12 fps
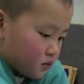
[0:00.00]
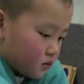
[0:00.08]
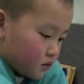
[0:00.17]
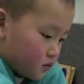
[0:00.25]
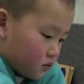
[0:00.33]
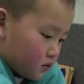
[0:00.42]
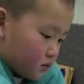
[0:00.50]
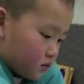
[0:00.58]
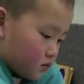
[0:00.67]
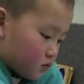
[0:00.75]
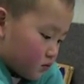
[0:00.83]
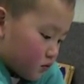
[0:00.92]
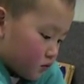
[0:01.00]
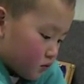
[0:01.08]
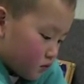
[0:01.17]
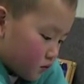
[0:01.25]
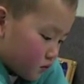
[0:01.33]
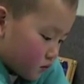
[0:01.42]

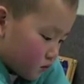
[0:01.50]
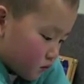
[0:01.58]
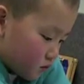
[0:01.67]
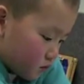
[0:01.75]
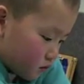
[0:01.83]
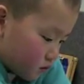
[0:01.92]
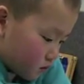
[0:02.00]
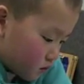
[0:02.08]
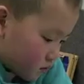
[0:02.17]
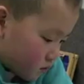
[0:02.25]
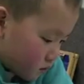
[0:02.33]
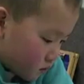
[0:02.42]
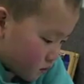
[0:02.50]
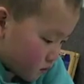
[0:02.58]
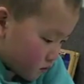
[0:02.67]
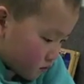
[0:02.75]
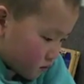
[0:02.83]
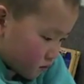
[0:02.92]

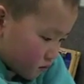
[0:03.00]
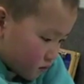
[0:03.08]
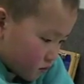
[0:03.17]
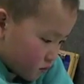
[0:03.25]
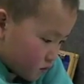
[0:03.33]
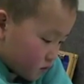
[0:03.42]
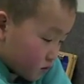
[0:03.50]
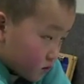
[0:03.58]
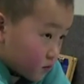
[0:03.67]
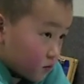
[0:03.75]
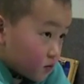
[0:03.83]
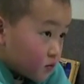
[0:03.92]
No one is speaking in this clip.